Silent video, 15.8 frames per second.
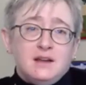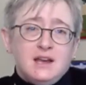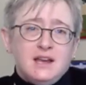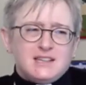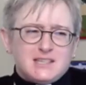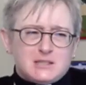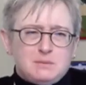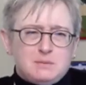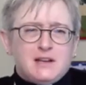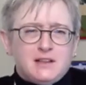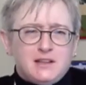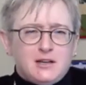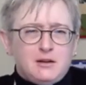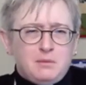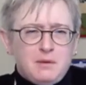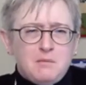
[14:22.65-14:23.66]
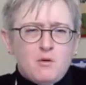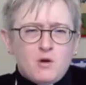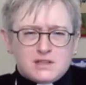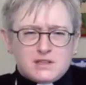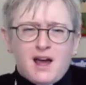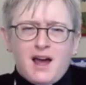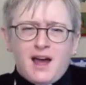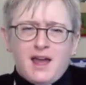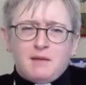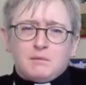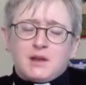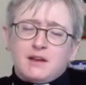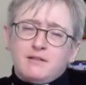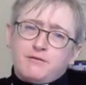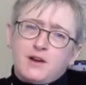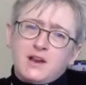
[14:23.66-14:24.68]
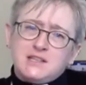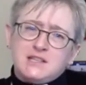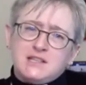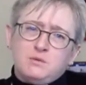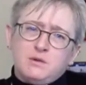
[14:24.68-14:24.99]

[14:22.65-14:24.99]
to spend a little bit more time confronted